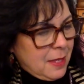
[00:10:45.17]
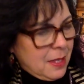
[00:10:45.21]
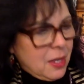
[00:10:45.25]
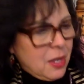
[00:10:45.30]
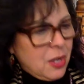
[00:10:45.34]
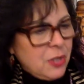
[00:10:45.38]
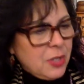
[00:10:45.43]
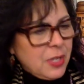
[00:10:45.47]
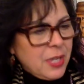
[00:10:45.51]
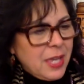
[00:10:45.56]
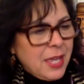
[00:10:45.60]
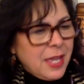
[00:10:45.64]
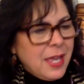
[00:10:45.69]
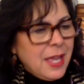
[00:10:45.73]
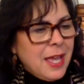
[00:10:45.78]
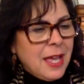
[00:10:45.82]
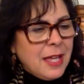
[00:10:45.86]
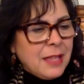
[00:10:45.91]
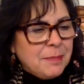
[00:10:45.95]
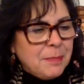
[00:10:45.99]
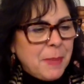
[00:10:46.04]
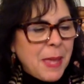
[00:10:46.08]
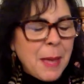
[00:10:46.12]
Okay,
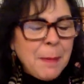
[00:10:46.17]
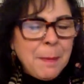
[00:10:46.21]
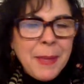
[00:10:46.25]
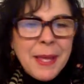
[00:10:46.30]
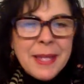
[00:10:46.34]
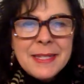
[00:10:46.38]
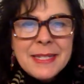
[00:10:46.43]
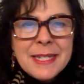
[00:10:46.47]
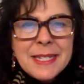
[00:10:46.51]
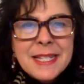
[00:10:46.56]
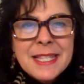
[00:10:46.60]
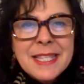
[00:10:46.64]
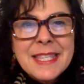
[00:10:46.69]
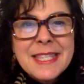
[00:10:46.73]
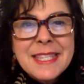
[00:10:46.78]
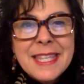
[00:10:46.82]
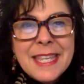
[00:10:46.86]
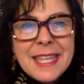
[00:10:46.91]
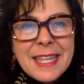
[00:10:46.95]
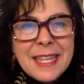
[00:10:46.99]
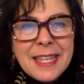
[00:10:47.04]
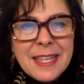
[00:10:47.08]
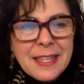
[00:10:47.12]
Appendix
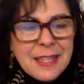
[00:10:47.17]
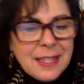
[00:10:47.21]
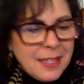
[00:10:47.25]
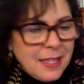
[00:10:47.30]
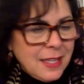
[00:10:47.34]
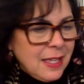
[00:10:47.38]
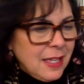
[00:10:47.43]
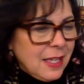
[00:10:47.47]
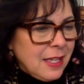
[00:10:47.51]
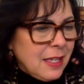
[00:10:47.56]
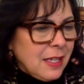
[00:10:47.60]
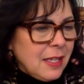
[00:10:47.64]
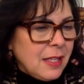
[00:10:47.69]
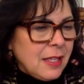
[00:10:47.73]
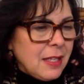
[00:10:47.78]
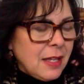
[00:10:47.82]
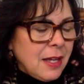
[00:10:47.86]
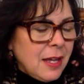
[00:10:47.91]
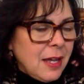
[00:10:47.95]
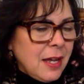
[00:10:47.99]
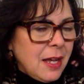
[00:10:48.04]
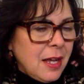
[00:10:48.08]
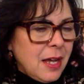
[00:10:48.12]
C.
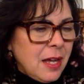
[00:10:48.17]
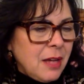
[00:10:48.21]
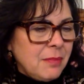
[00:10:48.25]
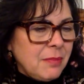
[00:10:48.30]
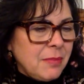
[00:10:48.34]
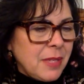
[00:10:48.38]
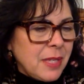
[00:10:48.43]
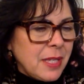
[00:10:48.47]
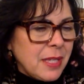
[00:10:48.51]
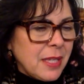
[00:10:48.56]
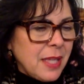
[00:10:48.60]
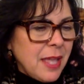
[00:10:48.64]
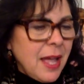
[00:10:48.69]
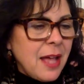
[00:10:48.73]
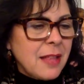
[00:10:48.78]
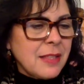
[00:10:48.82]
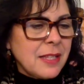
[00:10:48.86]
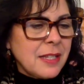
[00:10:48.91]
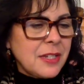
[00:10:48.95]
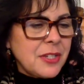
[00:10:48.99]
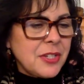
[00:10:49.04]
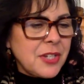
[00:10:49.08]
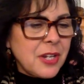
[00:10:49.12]

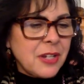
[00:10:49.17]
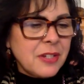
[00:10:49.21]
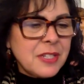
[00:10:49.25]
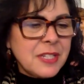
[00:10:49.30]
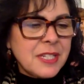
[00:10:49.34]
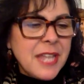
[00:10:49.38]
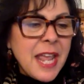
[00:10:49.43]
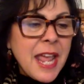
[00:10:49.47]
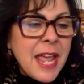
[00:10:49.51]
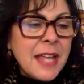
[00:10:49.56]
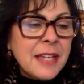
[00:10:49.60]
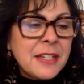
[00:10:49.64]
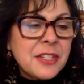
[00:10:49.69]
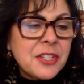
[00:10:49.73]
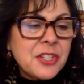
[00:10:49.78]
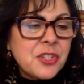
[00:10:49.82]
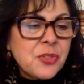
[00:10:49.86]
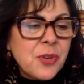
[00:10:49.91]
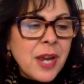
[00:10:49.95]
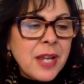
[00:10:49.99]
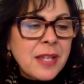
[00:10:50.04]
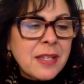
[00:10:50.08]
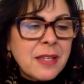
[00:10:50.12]
Helen shares 10
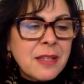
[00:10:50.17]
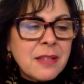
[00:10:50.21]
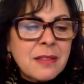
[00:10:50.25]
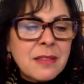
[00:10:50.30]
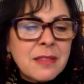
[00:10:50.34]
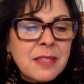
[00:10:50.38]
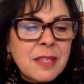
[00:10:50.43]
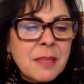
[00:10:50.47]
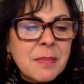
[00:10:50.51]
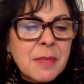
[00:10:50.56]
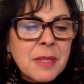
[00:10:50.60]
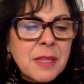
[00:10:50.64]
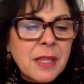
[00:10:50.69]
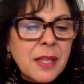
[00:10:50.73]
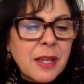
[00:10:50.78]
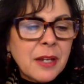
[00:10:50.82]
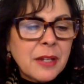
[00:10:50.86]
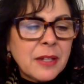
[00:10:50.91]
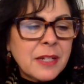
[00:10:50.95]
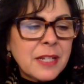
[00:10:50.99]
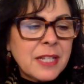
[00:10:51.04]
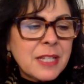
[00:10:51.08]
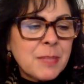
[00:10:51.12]
striking
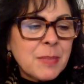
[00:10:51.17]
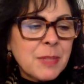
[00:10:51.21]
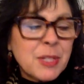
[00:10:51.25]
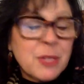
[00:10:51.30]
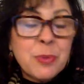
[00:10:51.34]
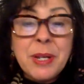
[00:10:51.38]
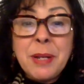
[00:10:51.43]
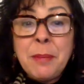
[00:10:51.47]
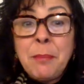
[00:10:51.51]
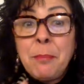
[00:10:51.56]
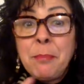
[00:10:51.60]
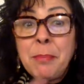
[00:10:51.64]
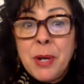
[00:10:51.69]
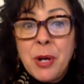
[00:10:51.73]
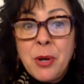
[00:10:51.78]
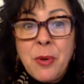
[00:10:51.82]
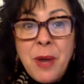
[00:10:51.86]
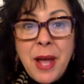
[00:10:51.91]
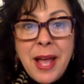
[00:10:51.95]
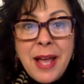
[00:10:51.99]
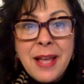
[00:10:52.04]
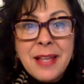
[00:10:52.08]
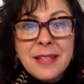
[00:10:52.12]
similarities between
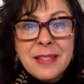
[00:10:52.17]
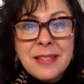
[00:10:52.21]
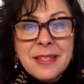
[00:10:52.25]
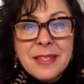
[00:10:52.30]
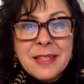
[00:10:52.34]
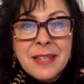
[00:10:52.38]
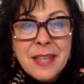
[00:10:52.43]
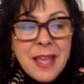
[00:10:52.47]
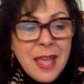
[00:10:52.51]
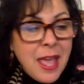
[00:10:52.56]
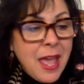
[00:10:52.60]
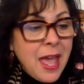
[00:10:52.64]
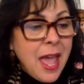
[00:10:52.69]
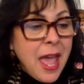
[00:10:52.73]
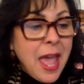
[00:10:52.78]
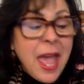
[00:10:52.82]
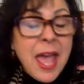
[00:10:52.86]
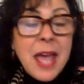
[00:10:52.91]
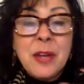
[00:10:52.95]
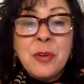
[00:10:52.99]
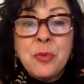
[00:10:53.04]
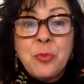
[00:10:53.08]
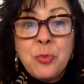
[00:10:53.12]
Boaz
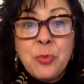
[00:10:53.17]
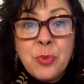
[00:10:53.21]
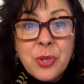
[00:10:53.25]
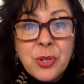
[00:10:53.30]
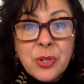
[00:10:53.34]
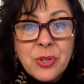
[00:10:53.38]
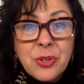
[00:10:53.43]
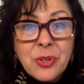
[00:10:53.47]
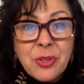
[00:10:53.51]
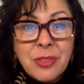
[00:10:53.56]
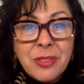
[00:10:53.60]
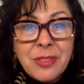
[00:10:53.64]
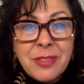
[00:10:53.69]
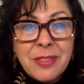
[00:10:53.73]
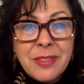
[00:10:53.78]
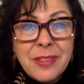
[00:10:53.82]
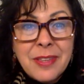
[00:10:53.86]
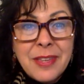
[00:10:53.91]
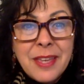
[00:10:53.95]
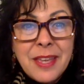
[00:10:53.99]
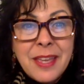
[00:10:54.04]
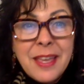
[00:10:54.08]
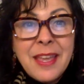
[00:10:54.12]
and Ruth
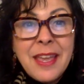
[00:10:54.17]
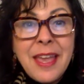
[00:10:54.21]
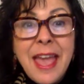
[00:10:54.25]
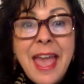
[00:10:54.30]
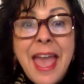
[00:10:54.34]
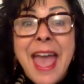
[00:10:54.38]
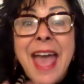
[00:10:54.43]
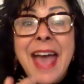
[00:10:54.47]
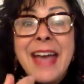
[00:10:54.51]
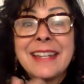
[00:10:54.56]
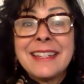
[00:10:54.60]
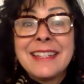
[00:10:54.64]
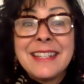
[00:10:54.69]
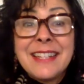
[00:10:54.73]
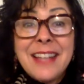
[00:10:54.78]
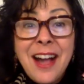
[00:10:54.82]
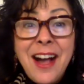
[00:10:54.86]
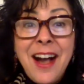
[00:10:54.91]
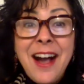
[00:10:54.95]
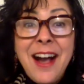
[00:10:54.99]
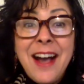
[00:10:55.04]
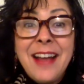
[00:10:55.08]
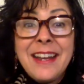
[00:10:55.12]
and
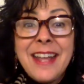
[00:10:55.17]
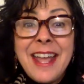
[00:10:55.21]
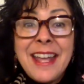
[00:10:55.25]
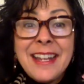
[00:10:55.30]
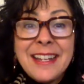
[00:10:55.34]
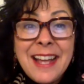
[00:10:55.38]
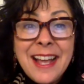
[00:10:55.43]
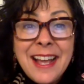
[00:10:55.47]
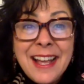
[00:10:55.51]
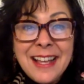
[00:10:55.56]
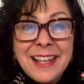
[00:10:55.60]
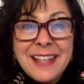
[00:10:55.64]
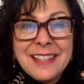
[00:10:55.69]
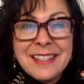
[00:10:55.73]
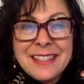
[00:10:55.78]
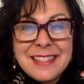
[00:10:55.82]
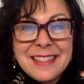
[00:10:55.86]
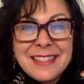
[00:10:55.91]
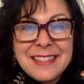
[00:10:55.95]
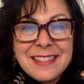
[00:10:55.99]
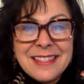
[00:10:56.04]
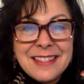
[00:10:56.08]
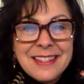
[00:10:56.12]
God and us.
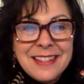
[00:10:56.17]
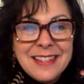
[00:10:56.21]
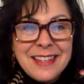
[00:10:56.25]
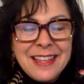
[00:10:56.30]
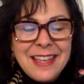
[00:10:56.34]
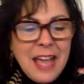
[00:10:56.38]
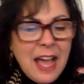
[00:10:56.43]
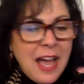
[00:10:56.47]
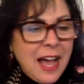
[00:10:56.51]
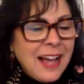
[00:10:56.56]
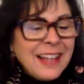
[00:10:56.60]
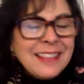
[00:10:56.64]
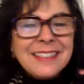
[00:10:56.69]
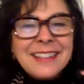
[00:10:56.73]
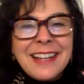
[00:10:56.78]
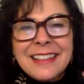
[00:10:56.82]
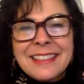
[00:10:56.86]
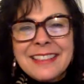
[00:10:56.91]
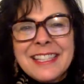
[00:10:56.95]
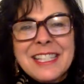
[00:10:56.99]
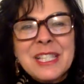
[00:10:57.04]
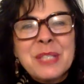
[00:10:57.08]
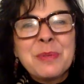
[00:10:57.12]
I
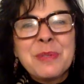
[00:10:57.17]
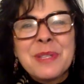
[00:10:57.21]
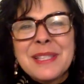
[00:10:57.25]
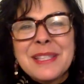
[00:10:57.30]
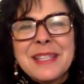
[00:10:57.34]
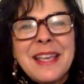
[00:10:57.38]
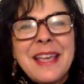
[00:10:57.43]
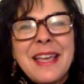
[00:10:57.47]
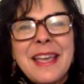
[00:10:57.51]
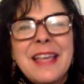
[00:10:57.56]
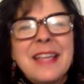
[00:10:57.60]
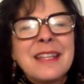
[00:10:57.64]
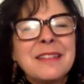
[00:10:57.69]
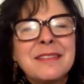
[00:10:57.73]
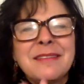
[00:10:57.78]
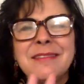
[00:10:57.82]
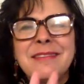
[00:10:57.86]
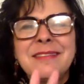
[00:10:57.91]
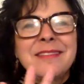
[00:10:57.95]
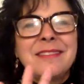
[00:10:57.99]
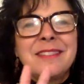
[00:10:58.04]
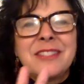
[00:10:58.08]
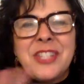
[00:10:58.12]
thought this was
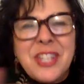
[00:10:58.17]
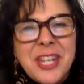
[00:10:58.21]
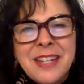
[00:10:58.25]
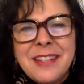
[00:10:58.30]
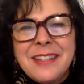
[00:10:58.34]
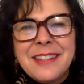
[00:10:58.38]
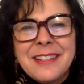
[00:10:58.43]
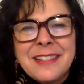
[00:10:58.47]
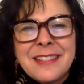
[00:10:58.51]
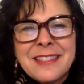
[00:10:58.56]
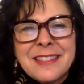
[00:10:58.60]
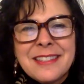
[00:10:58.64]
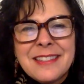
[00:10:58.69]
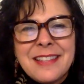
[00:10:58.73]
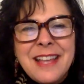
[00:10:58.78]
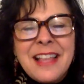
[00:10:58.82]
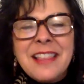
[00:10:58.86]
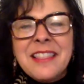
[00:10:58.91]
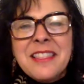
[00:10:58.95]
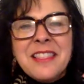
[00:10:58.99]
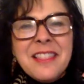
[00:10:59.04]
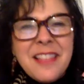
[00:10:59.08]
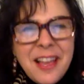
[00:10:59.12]
genius.
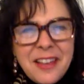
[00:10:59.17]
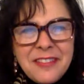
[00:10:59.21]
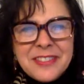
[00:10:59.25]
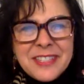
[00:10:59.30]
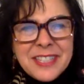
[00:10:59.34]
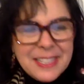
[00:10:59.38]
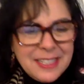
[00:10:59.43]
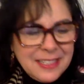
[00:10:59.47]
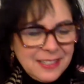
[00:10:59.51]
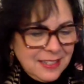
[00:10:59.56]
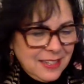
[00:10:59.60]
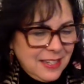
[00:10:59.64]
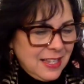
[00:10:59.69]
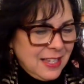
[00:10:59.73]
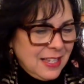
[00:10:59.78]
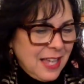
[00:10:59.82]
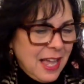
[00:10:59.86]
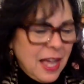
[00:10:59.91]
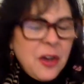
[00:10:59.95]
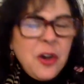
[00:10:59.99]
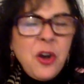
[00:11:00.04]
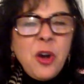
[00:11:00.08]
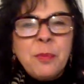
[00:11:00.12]
I loved it.
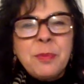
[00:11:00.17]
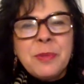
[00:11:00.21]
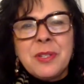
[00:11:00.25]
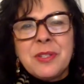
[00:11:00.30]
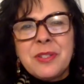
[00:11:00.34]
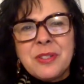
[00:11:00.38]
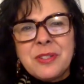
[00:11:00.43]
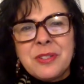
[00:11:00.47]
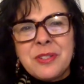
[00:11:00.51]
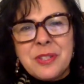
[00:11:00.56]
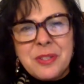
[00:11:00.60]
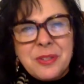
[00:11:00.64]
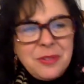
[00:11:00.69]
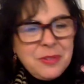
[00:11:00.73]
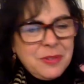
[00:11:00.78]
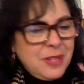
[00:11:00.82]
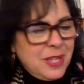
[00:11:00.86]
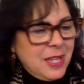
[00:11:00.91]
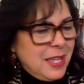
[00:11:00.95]
I hope you do too.